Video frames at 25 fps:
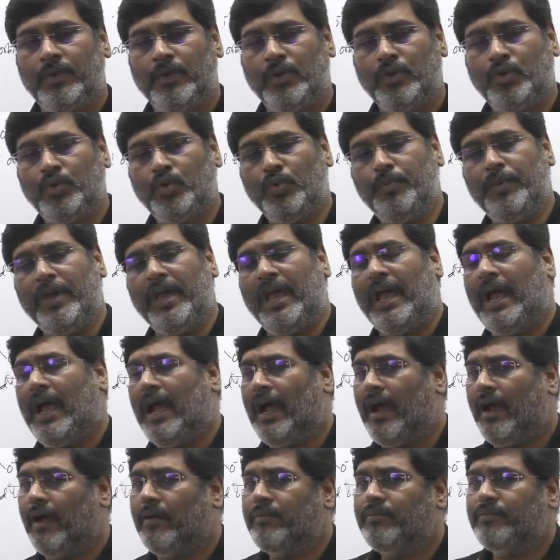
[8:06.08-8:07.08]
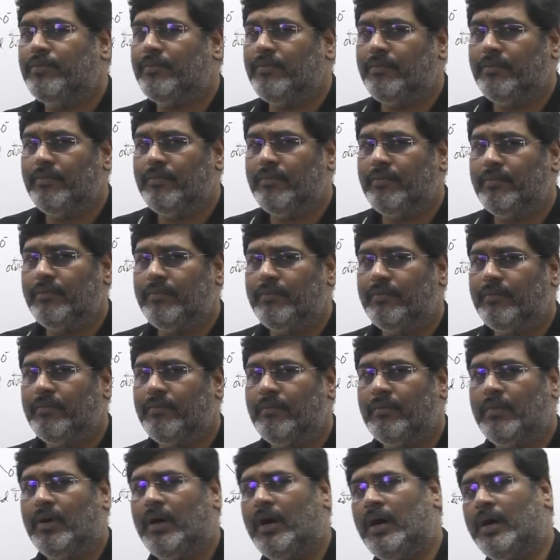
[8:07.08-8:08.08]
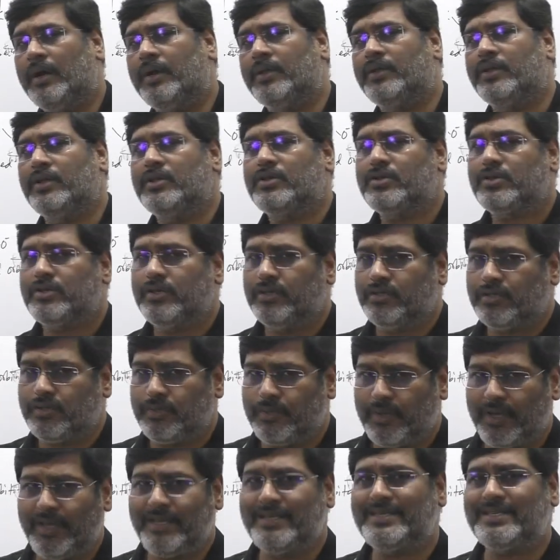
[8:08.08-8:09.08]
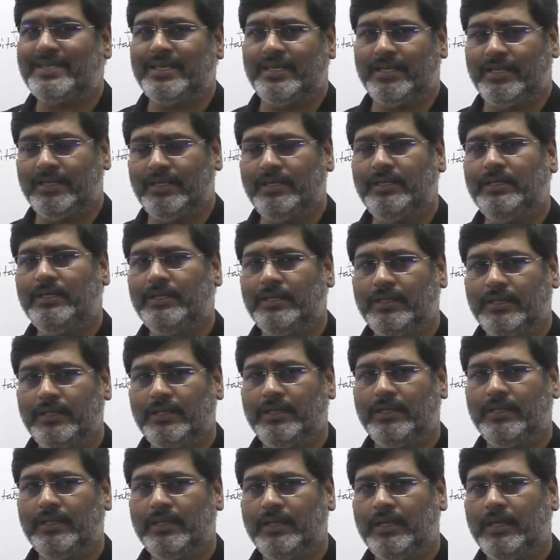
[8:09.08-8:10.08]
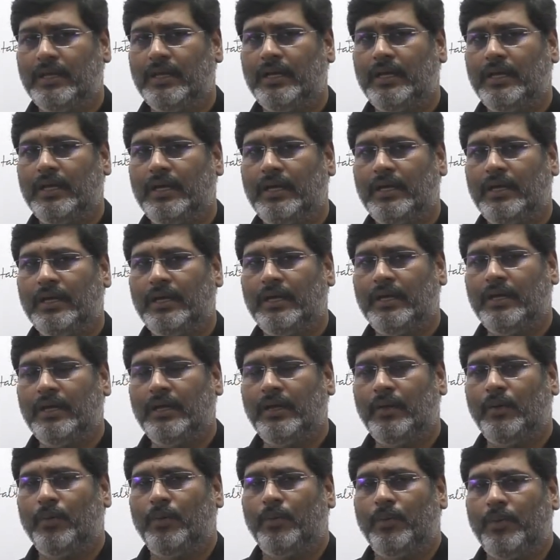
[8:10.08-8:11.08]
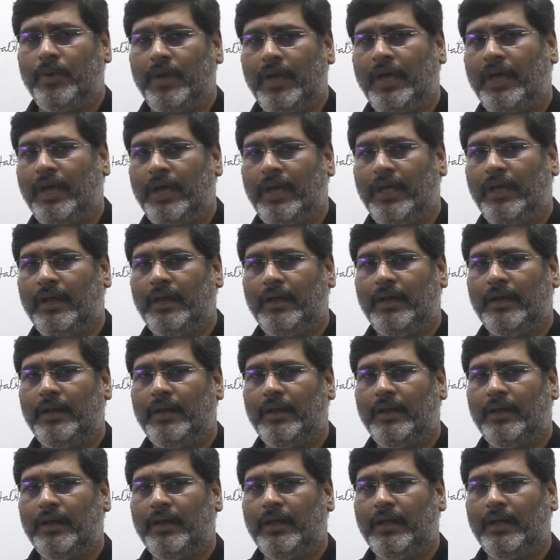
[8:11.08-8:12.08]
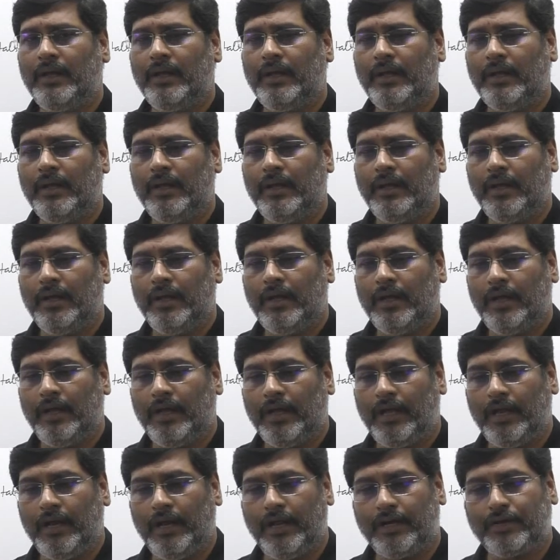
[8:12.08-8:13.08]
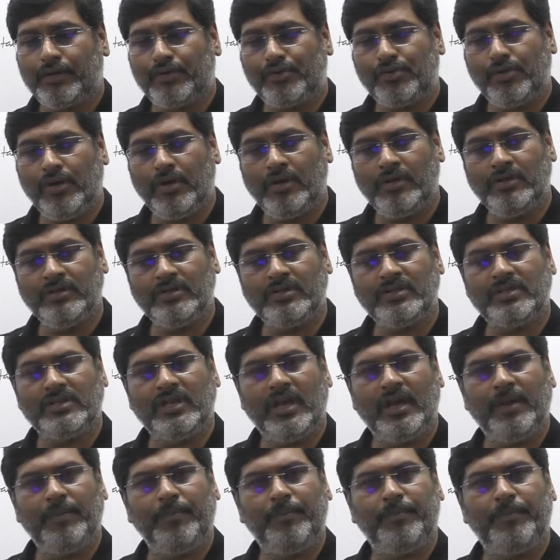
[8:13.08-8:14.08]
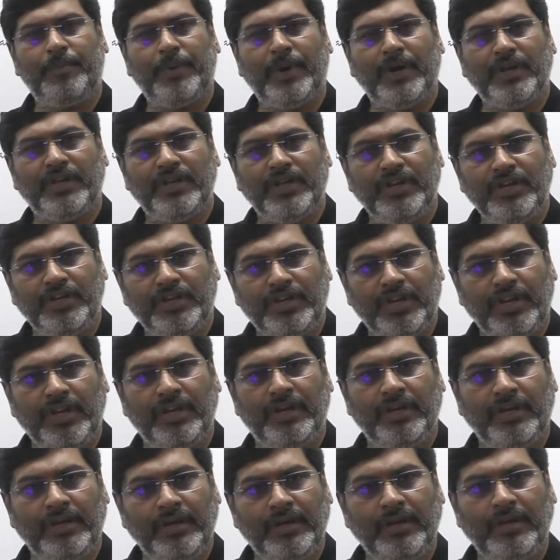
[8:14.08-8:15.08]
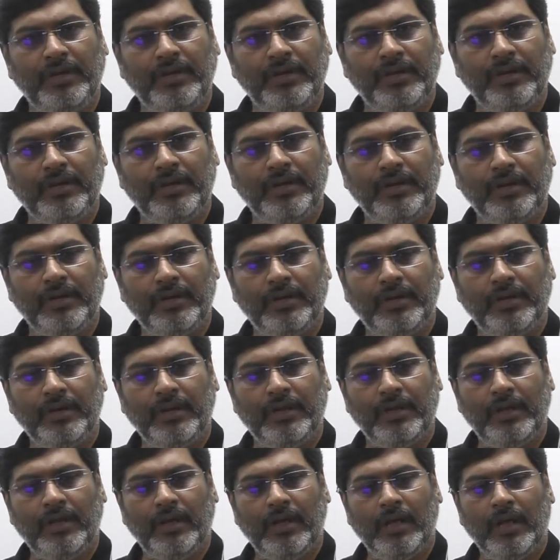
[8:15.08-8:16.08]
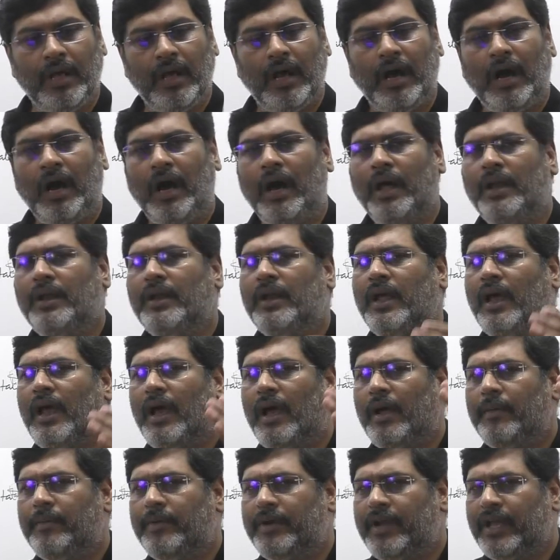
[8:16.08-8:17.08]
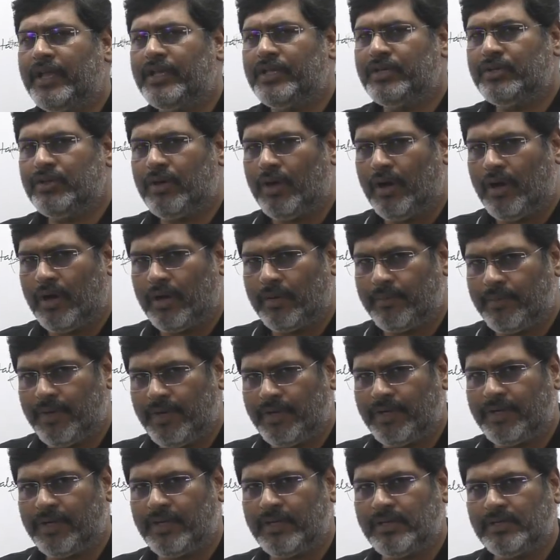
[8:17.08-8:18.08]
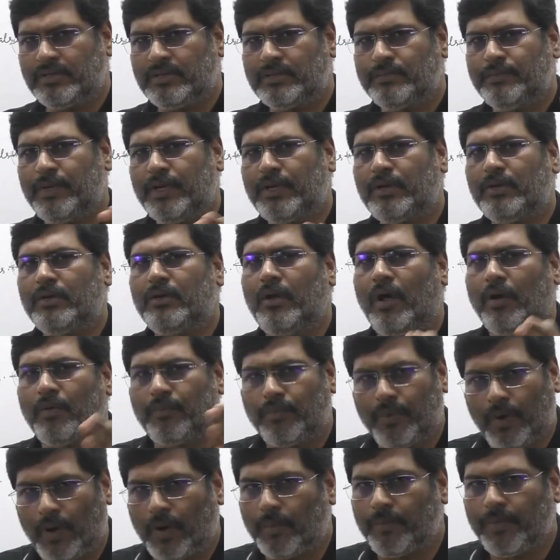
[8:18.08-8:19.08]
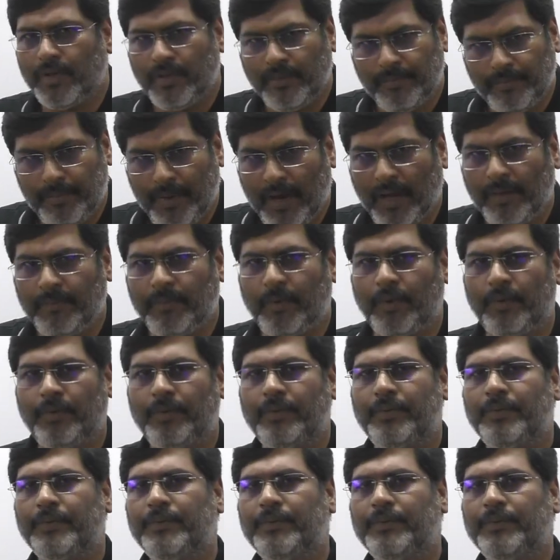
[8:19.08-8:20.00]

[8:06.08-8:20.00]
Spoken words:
you may have another situation where electrons are present in unhybridized orbitals but not forming pi bond.